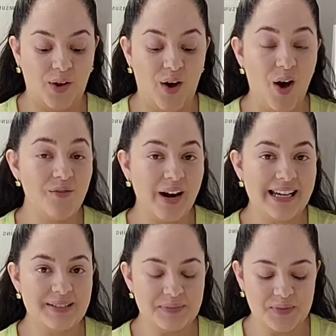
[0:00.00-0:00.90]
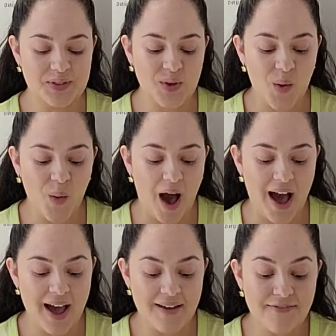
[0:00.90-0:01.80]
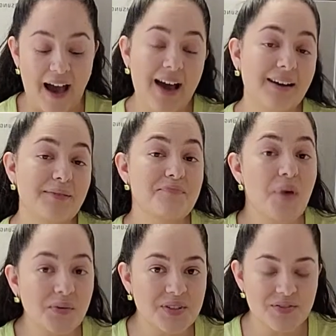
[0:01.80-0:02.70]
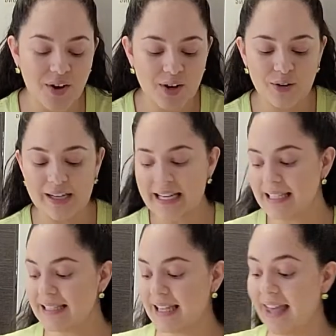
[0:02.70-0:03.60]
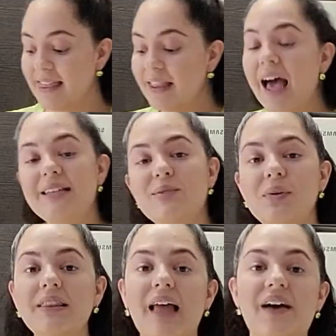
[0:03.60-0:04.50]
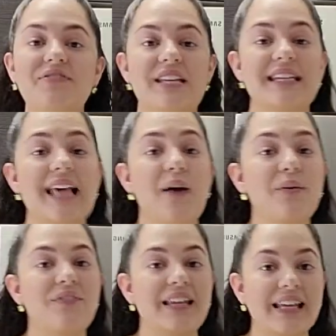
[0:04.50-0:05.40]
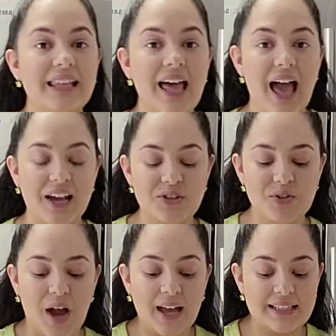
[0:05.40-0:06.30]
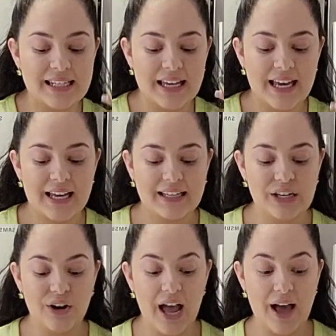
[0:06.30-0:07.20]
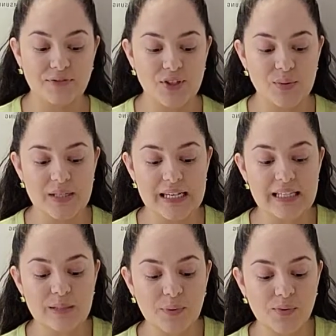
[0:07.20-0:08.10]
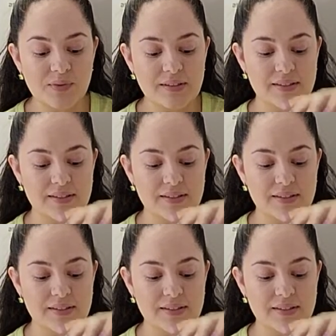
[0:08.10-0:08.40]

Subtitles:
All right, so I've added most of our ingredients, and the last one left is our vanilla extract. Here I have 2 teaspoons.